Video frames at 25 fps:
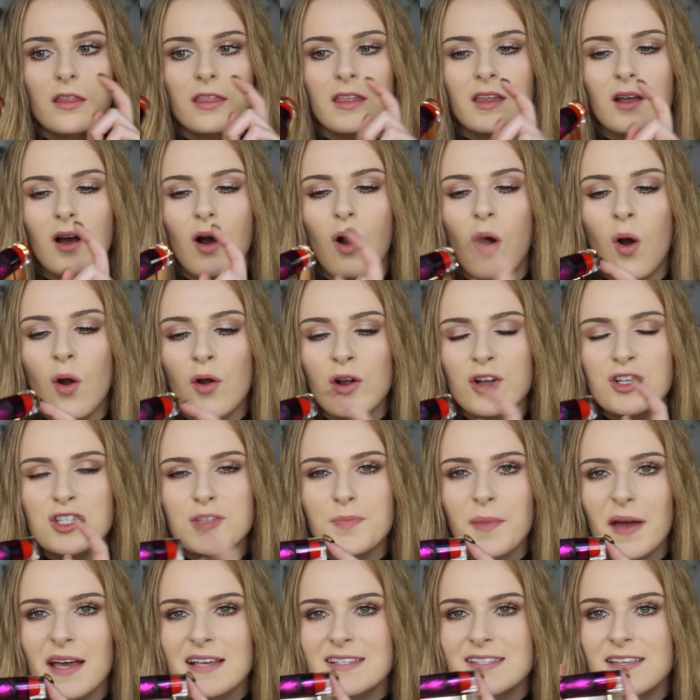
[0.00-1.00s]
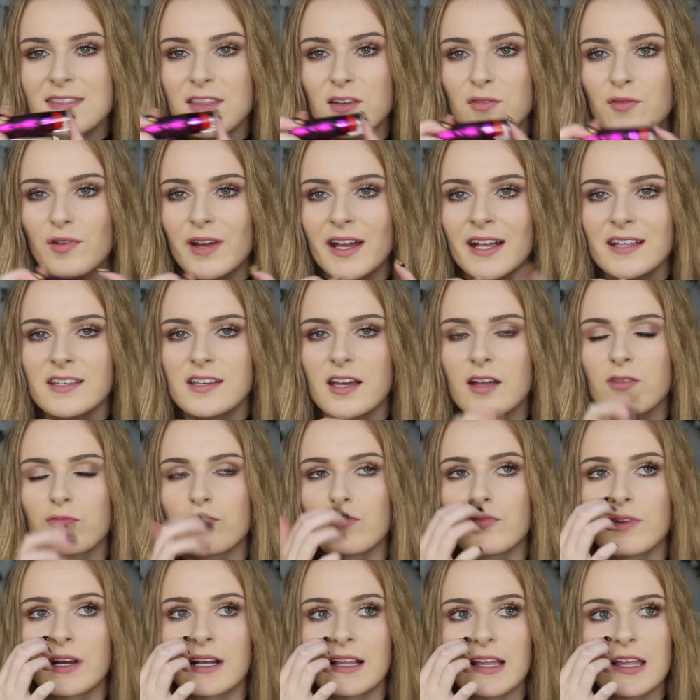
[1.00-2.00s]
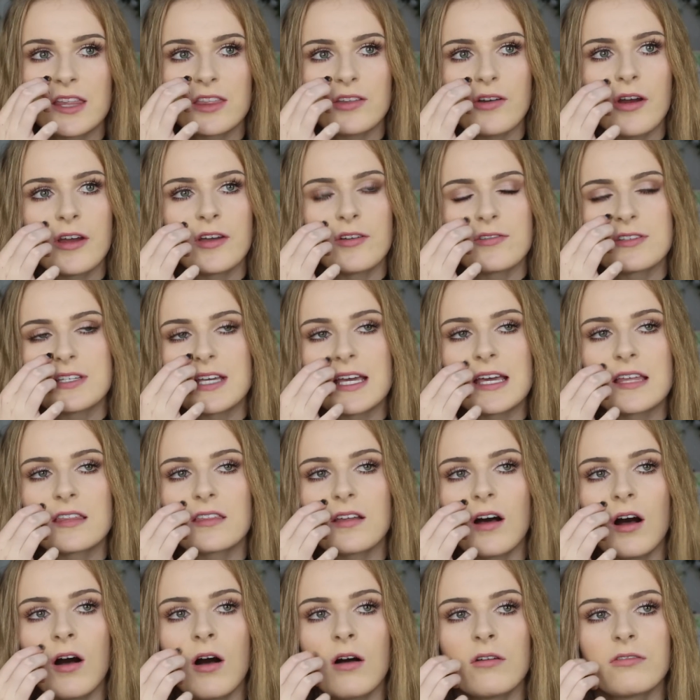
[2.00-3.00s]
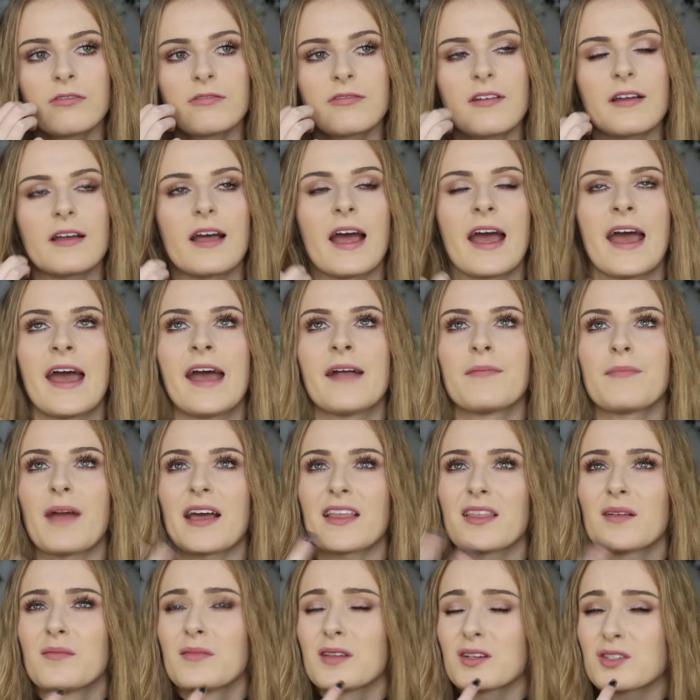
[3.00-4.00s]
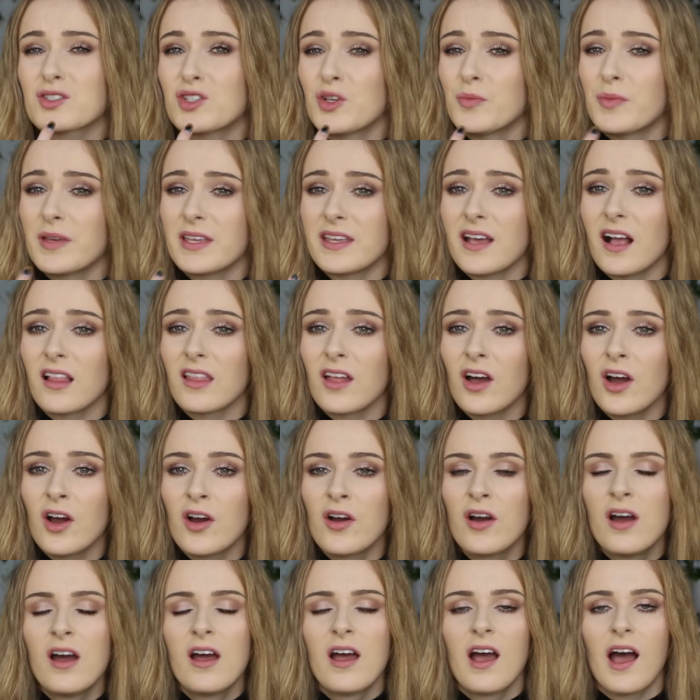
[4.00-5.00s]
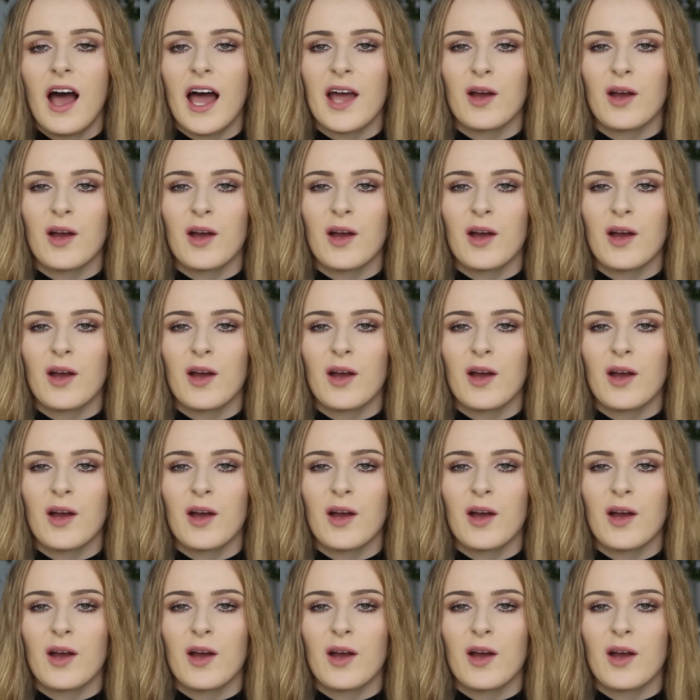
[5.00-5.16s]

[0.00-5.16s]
the orange base and the red can really throw your teeth off and make them look super yellow.